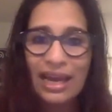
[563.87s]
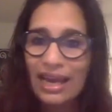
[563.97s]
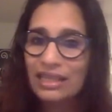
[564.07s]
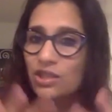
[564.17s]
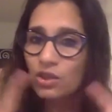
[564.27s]

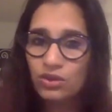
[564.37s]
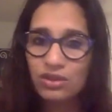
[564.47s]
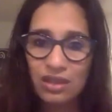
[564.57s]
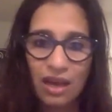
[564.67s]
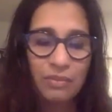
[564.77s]
And so
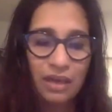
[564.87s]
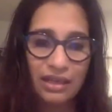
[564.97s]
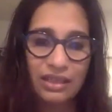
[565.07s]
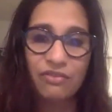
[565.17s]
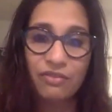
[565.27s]
some
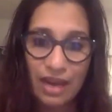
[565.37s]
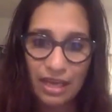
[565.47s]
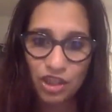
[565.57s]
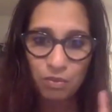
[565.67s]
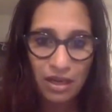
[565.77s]
kind of
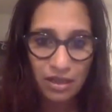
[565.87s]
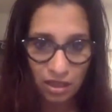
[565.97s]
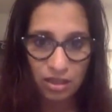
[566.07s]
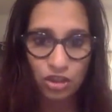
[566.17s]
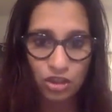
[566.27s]

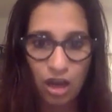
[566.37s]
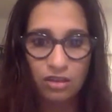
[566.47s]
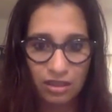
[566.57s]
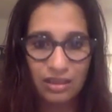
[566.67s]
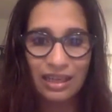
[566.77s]
regimented
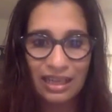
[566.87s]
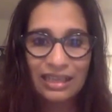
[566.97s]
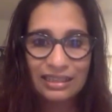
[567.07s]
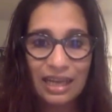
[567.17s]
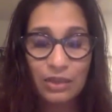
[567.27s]
charter
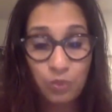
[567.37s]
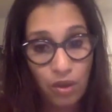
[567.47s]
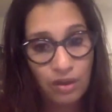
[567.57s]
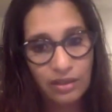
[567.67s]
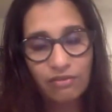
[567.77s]
that
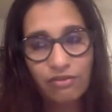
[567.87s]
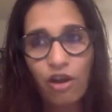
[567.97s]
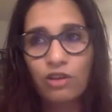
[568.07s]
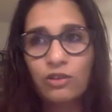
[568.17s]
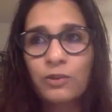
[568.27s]
one can
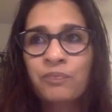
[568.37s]
follow.